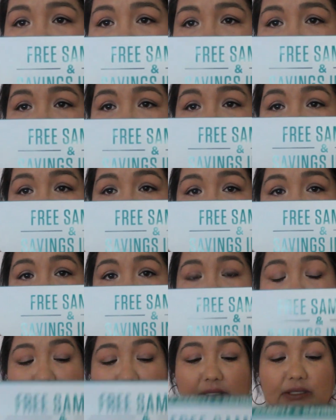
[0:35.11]
The first
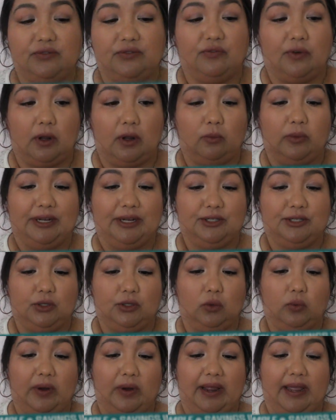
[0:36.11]
sample is from
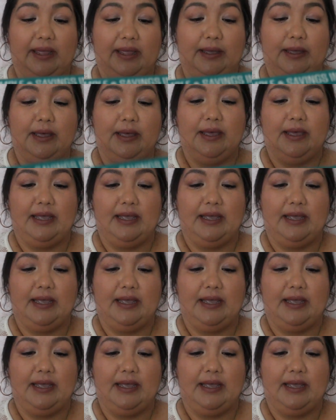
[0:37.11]
Rachel Ray.